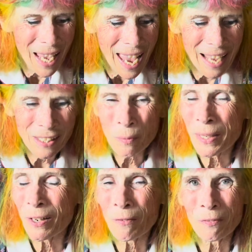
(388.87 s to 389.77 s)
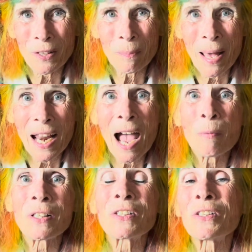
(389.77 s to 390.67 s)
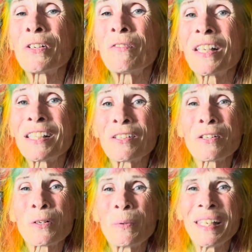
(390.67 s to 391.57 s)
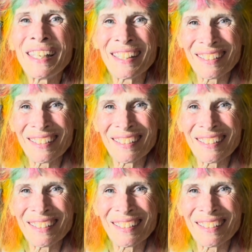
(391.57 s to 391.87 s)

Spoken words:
And so we don't feel bad. I would serve this to the Queen.